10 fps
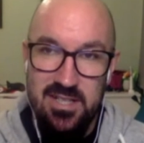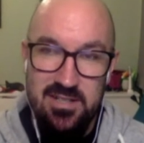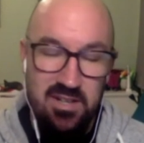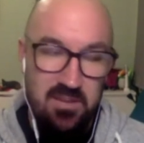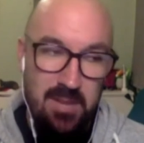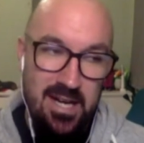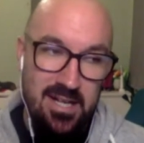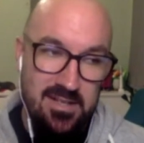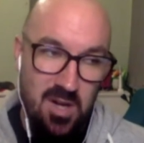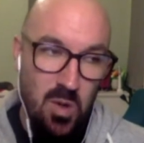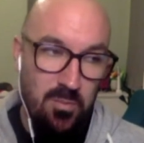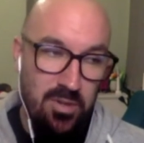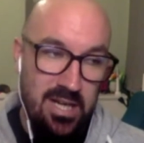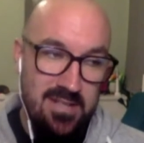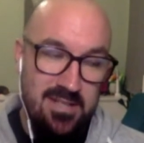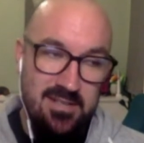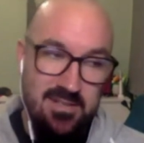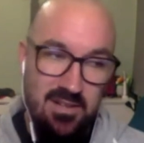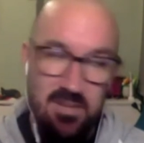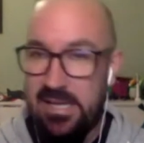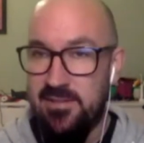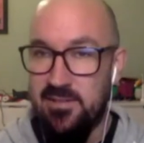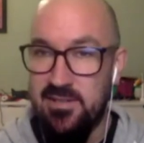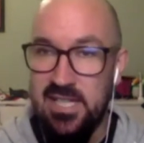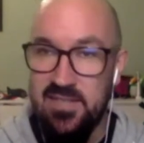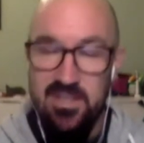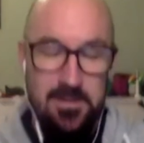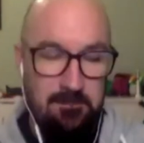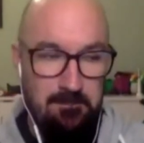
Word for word: and he's kind of made it his own, but he hasn't necessarily made a success in it.